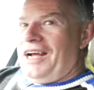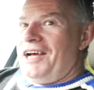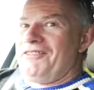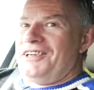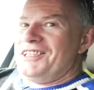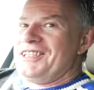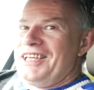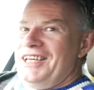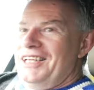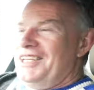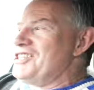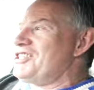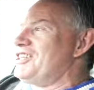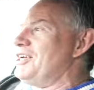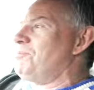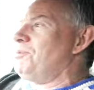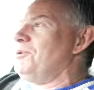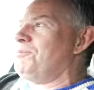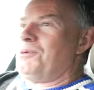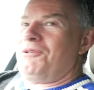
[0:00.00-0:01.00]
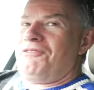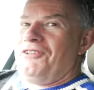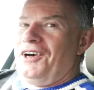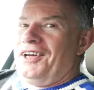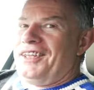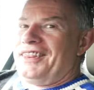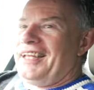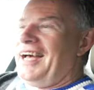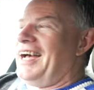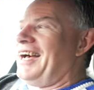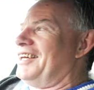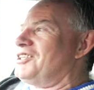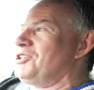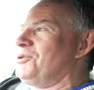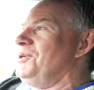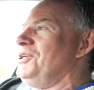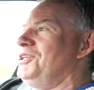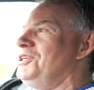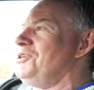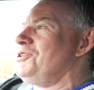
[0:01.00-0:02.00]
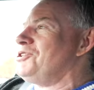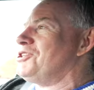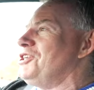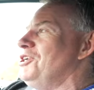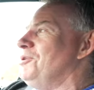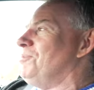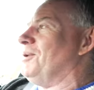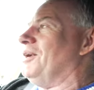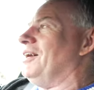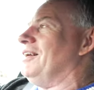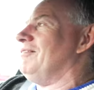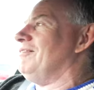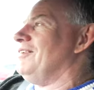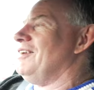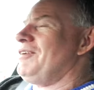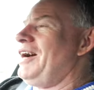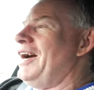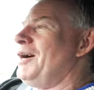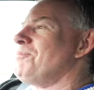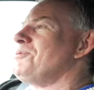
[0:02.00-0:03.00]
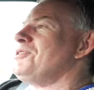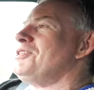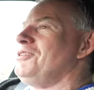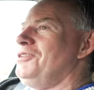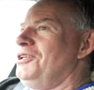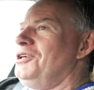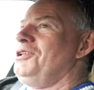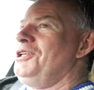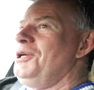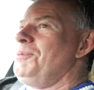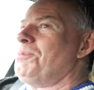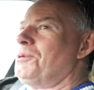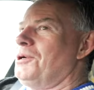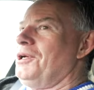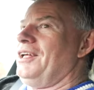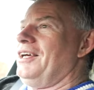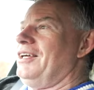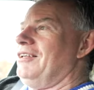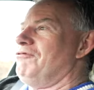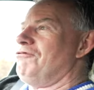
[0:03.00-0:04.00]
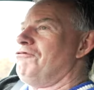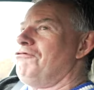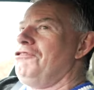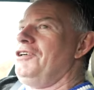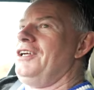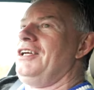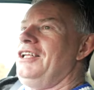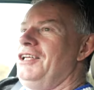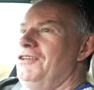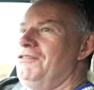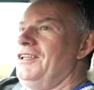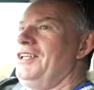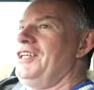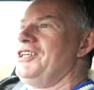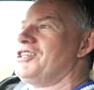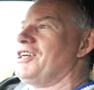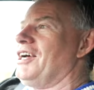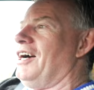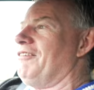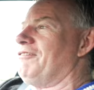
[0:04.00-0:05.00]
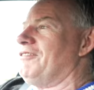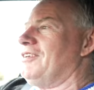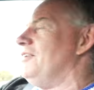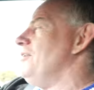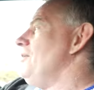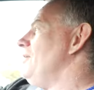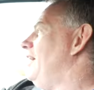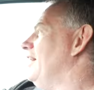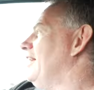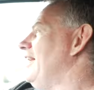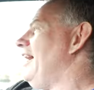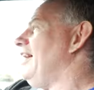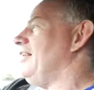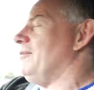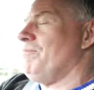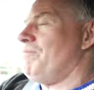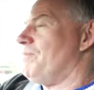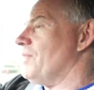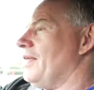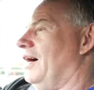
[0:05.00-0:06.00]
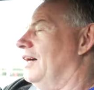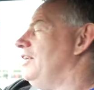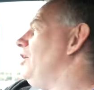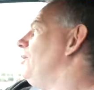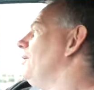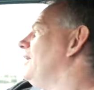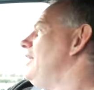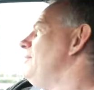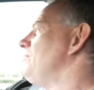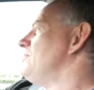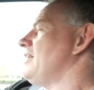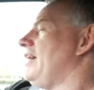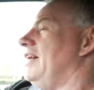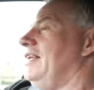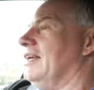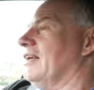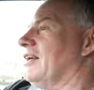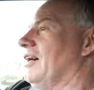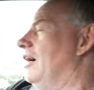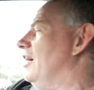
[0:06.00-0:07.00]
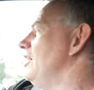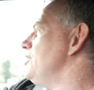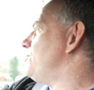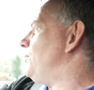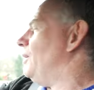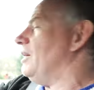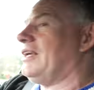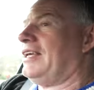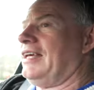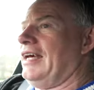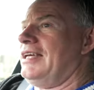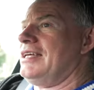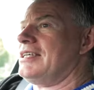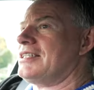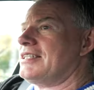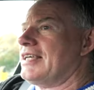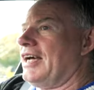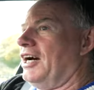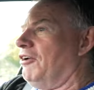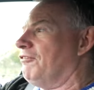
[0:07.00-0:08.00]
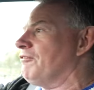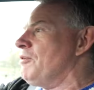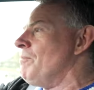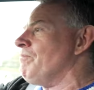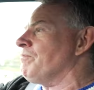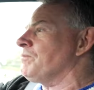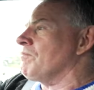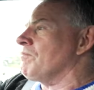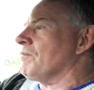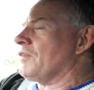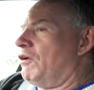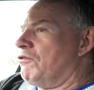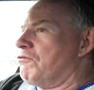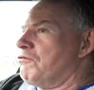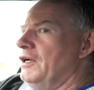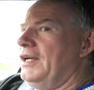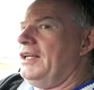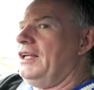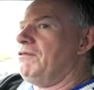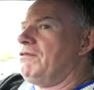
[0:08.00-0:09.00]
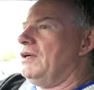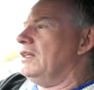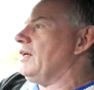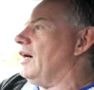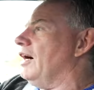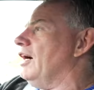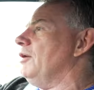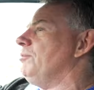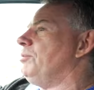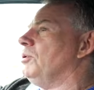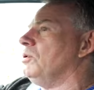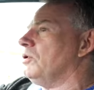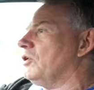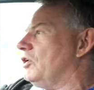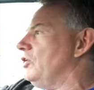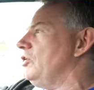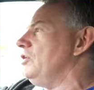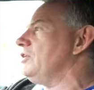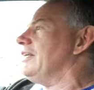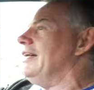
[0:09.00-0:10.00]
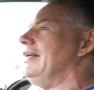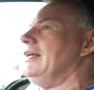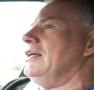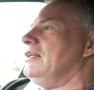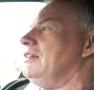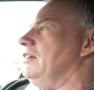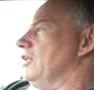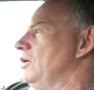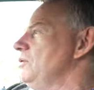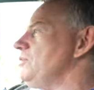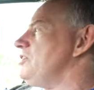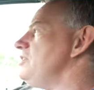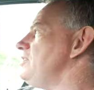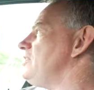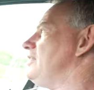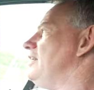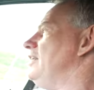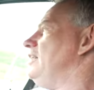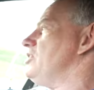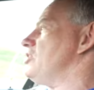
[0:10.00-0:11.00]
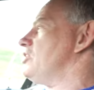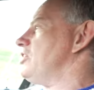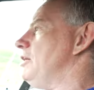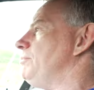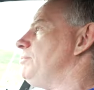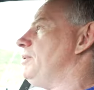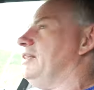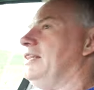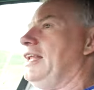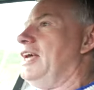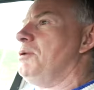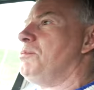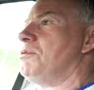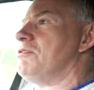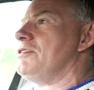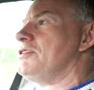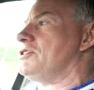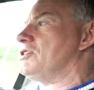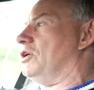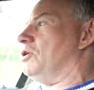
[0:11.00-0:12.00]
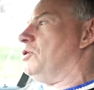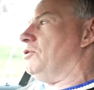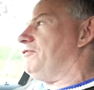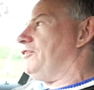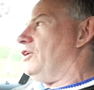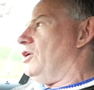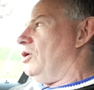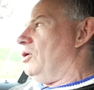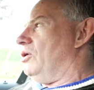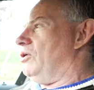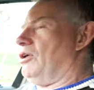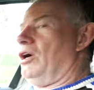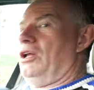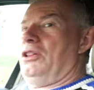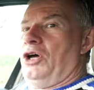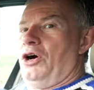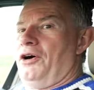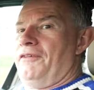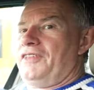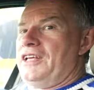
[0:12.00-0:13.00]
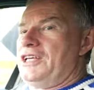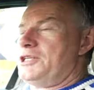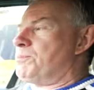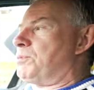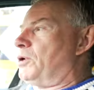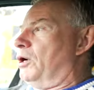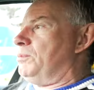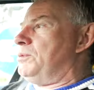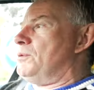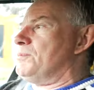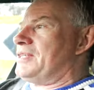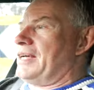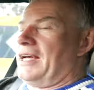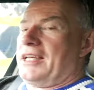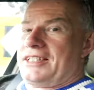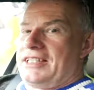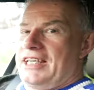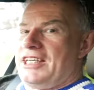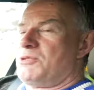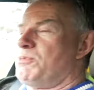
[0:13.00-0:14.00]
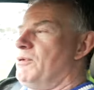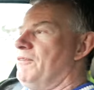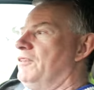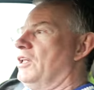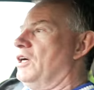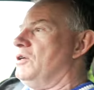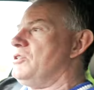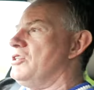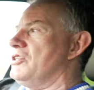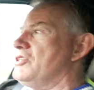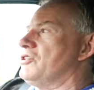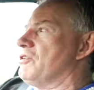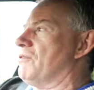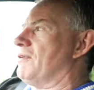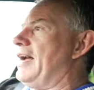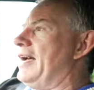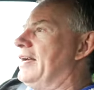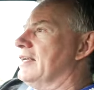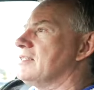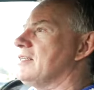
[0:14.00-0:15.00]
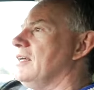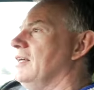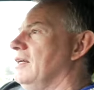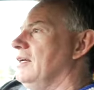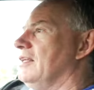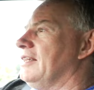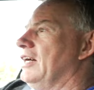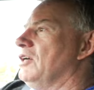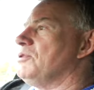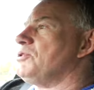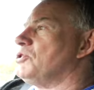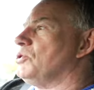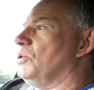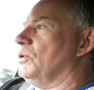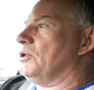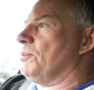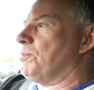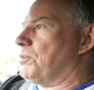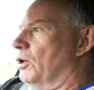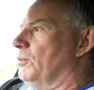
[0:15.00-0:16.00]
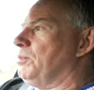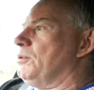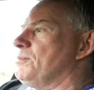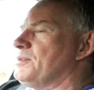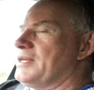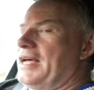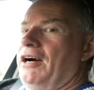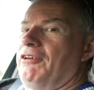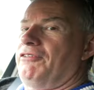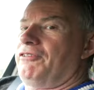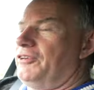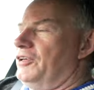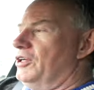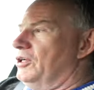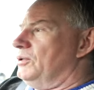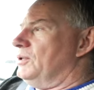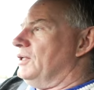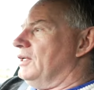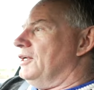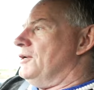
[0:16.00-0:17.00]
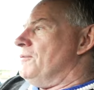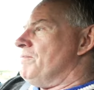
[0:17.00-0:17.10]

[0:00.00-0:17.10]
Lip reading: other dealership would provide that to a YouTuber? Absolutely brilliant. Really, really chuffed. Again, I know I keep saying it, guys, but get yourself a really reliable, good Lotus dealership and they will resolve a lot of these problems that exist with Lotus Direct. They'll sort the problems out for you.